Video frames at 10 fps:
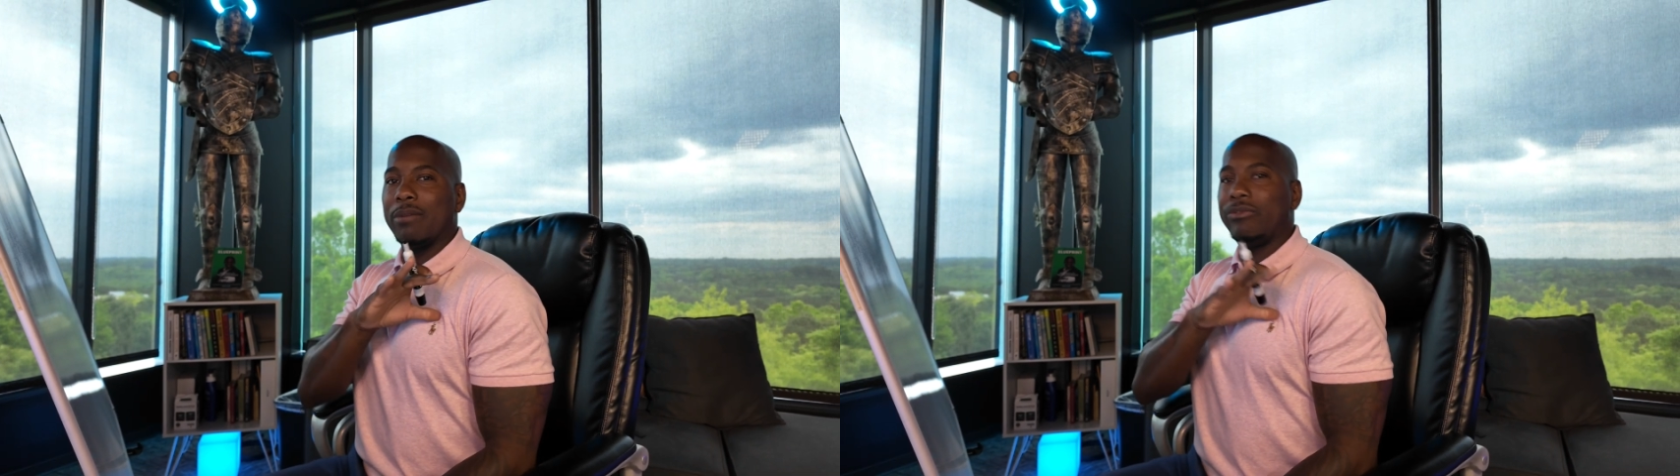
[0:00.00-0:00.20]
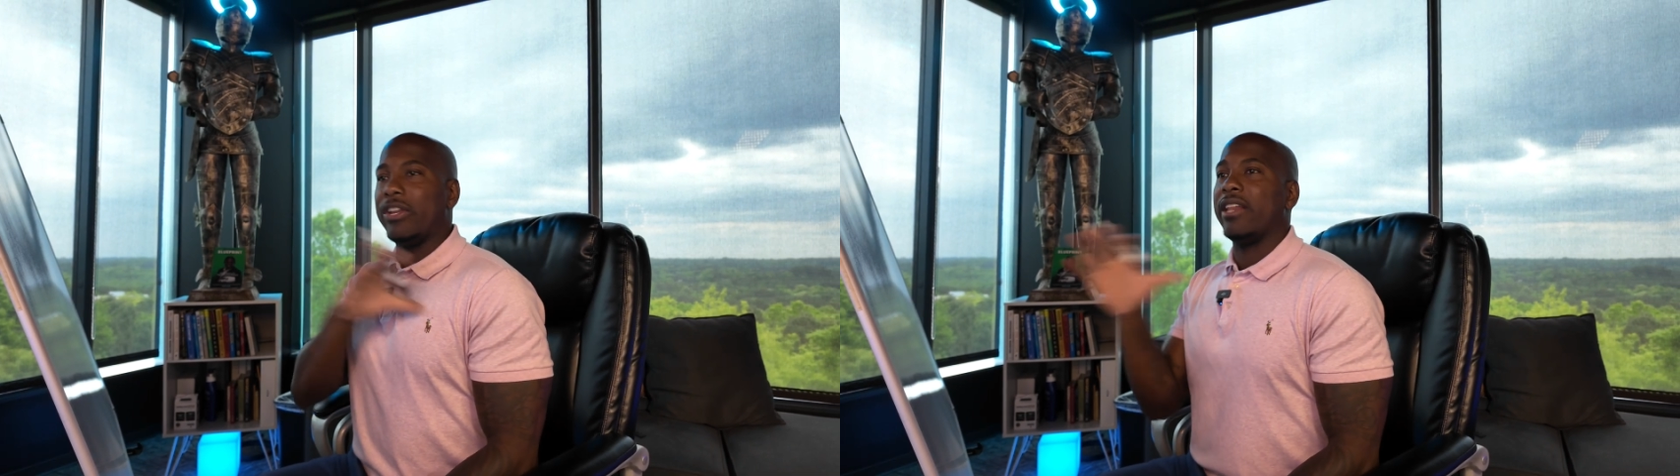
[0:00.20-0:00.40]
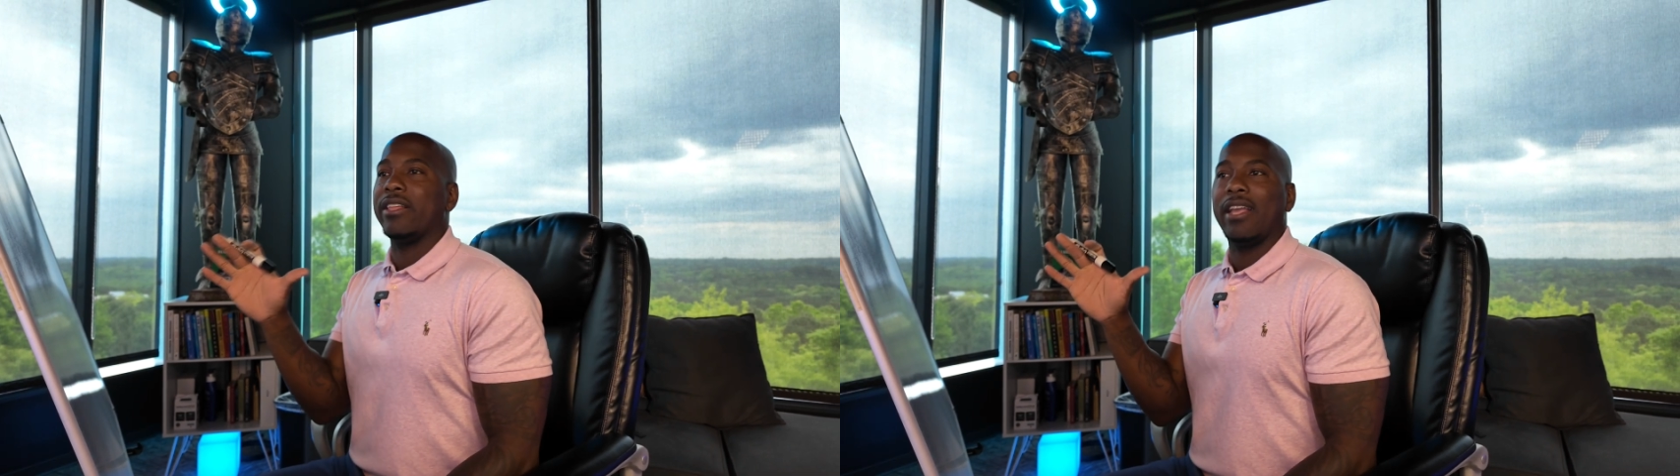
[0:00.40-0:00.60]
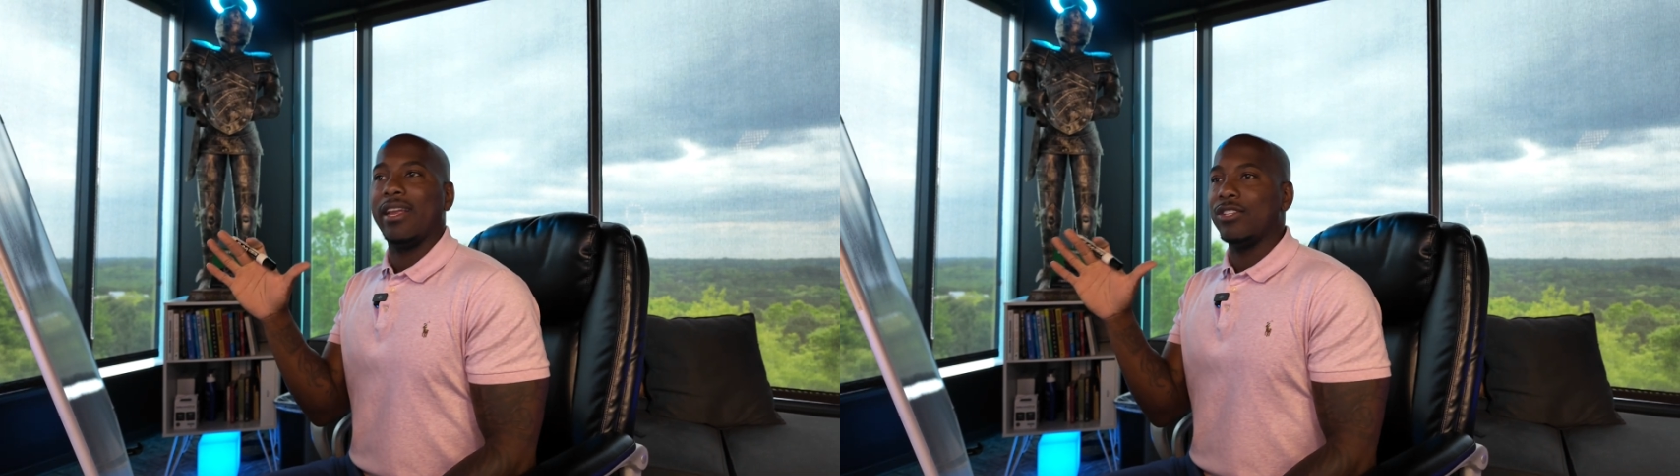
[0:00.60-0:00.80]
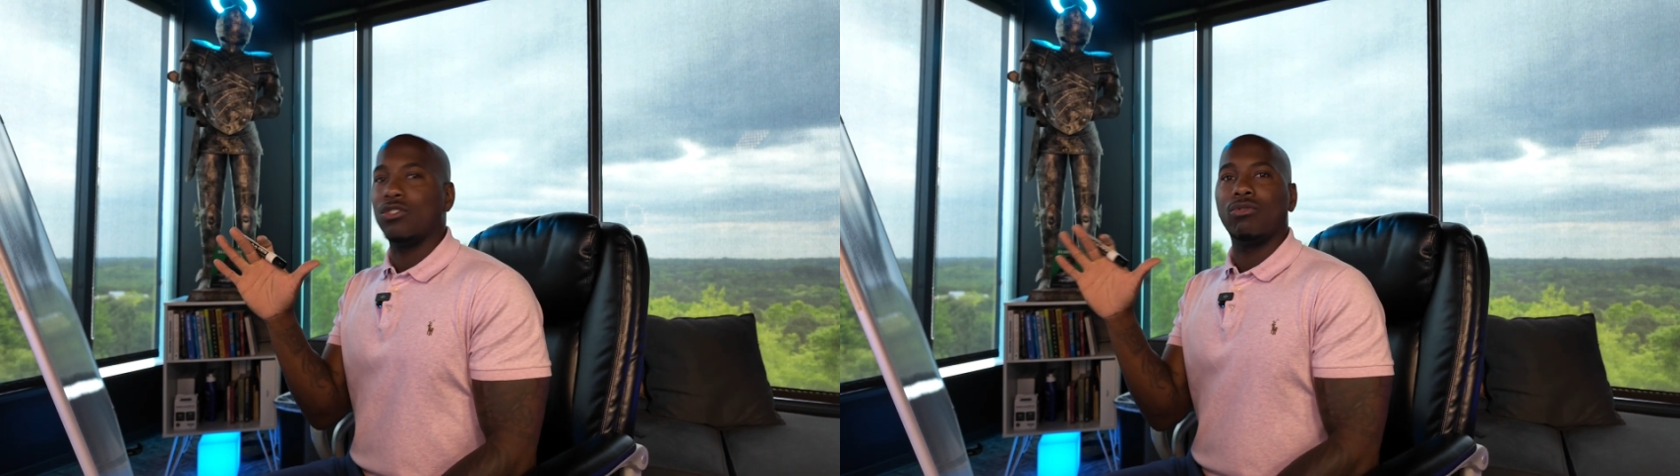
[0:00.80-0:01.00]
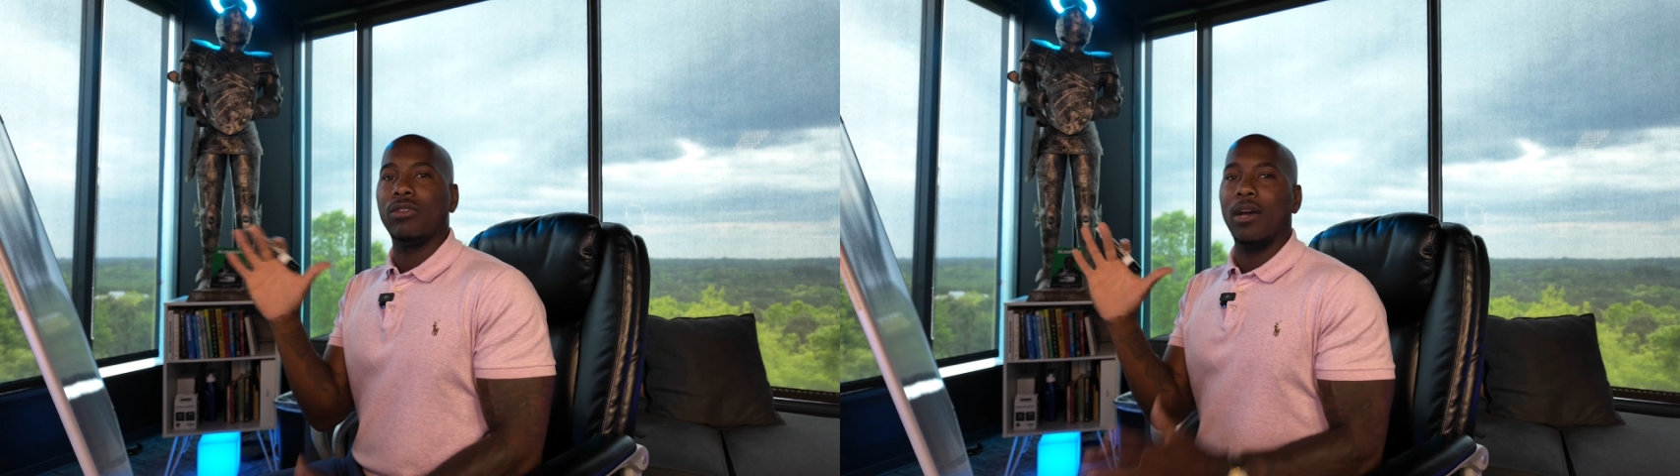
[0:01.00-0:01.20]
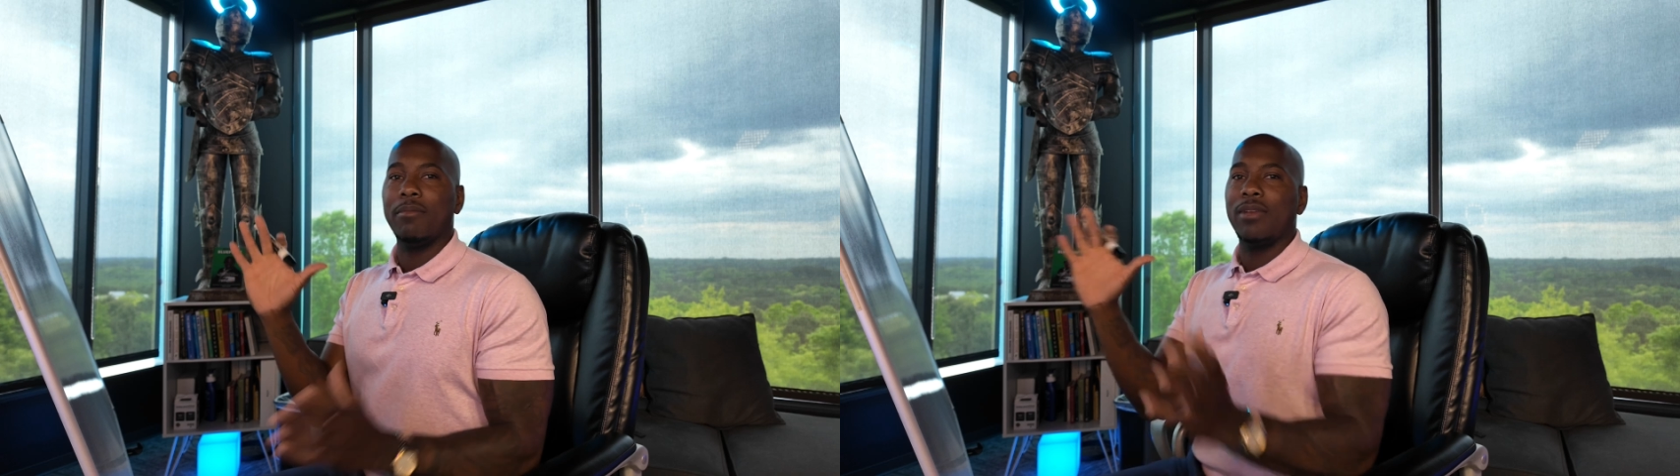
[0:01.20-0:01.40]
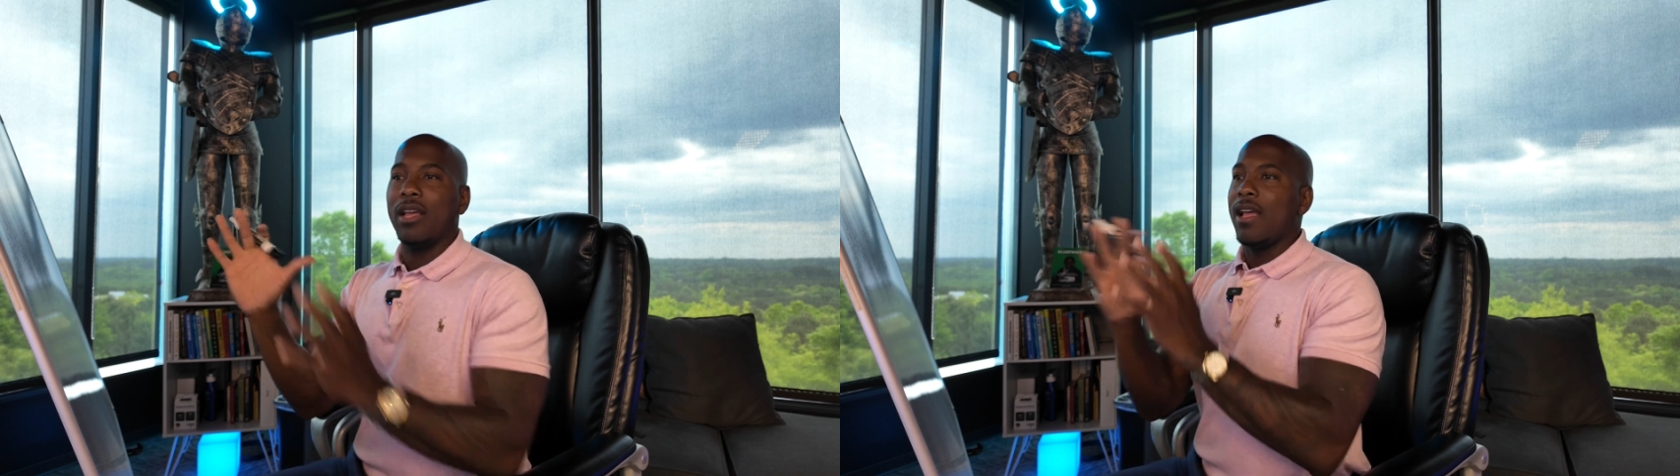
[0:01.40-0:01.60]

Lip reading: I'm dedicated to it.